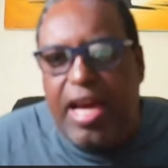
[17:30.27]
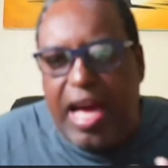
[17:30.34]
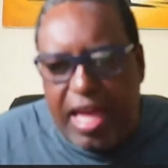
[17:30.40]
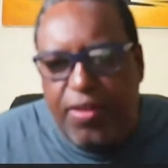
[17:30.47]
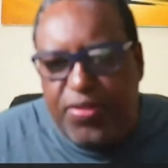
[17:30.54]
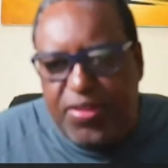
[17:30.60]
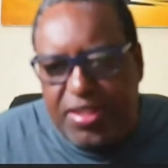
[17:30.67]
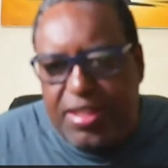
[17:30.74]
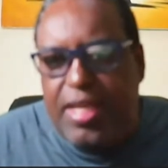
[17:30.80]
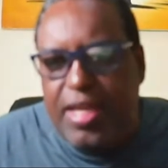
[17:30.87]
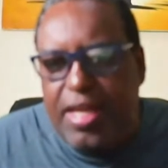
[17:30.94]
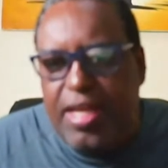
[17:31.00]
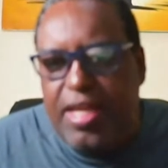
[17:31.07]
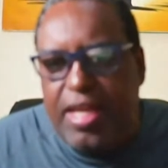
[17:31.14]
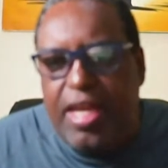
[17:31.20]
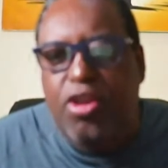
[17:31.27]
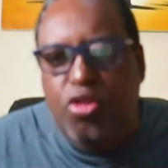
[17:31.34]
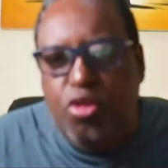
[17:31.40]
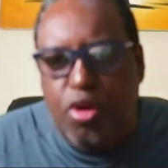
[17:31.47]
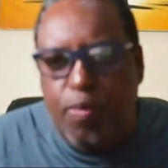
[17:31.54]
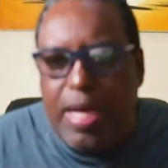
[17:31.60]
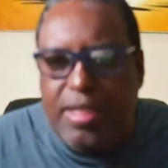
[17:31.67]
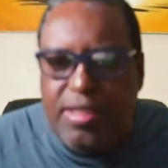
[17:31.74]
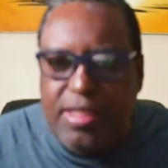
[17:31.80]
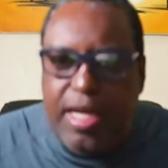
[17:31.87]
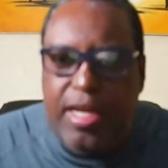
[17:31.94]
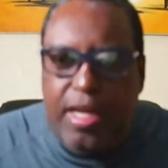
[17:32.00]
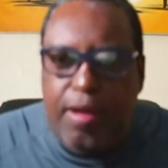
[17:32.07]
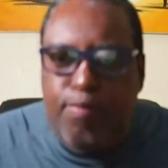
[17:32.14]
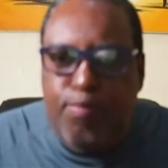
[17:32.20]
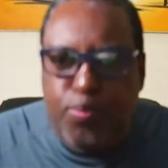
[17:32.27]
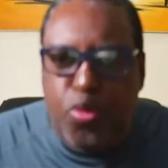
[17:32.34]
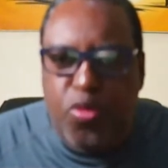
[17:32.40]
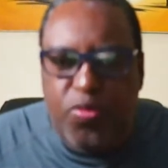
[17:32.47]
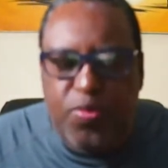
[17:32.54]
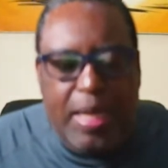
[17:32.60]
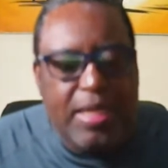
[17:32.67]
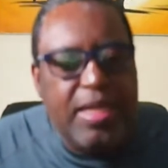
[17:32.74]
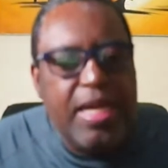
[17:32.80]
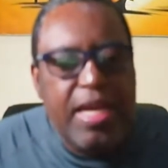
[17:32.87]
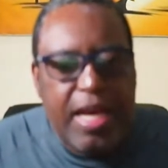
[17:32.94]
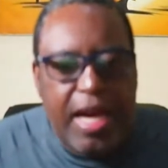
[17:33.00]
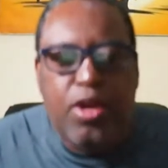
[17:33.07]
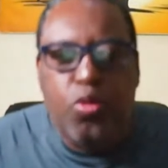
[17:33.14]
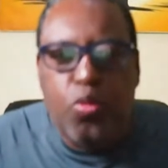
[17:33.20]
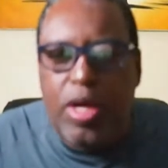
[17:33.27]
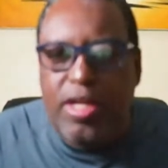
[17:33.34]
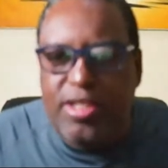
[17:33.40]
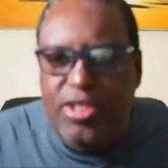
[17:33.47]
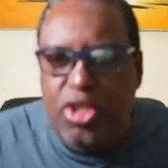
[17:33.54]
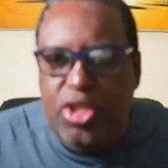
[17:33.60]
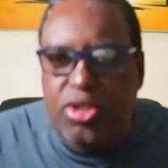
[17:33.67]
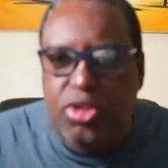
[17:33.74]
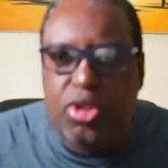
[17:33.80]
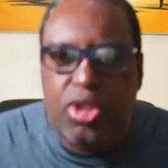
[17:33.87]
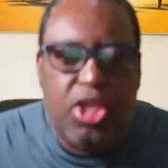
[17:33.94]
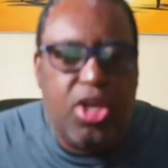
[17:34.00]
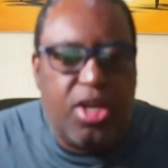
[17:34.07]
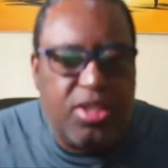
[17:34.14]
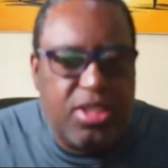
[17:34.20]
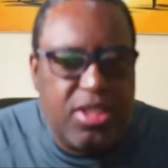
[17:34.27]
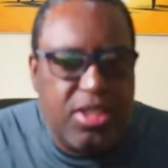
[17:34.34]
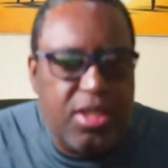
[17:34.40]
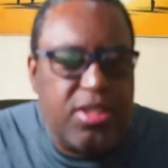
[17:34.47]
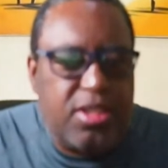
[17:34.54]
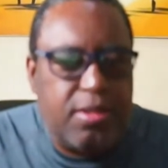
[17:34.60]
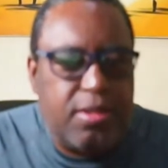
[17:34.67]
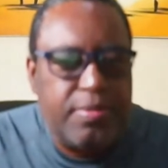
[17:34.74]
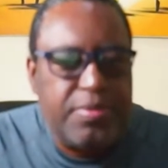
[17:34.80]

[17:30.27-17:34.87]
I have seen incremental improvement, and well done to the youngsters.